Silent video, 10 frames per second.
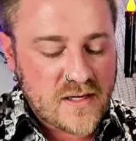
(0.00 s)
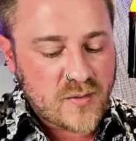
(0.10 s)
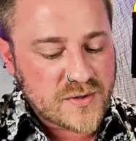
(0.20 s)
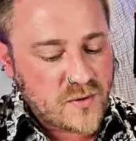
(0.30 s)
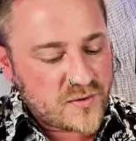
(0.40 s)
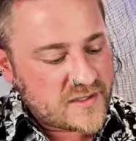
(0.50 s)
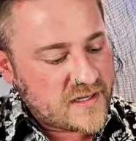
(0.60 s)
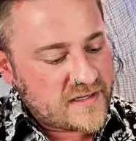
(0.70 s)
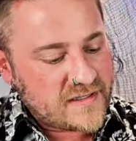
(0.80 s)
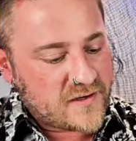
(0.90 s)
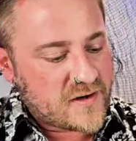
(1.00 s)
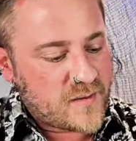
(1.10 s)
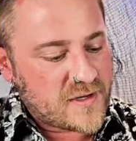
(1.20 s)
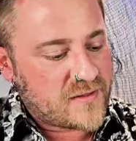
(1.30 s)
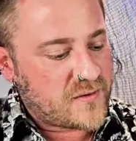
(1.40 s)
With Golden Light here
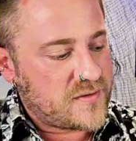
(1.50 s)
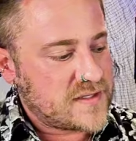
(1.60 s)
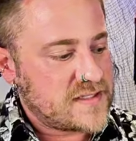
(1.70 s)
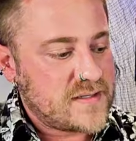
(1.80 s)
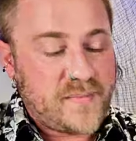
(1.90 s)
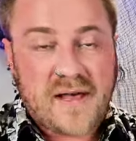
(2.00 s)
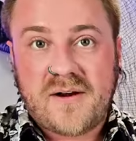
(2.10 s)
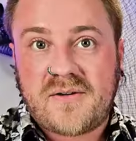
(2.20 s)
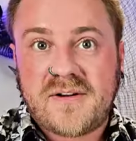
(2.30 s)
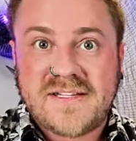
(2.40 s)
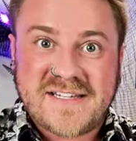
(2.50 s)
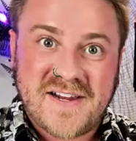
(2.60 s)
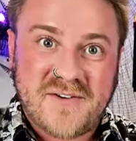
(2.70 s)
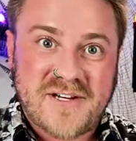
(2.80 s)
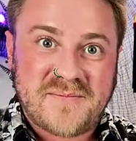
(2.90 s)
coming through, this is about
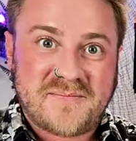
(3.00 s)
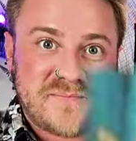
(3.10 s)
integrity.